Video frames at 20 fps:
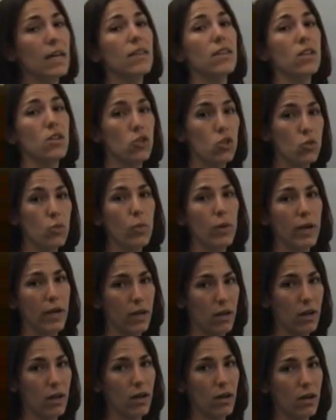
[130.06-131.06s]
in the
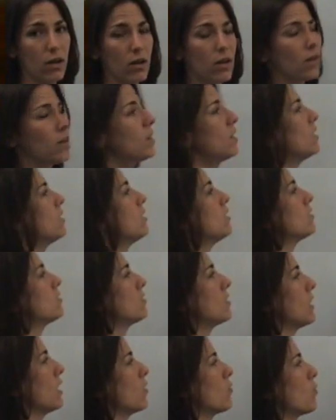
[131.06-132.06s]
numerator. So
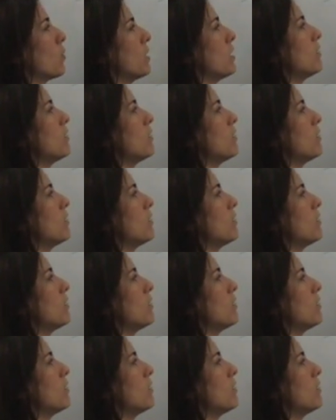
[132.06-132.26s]
to get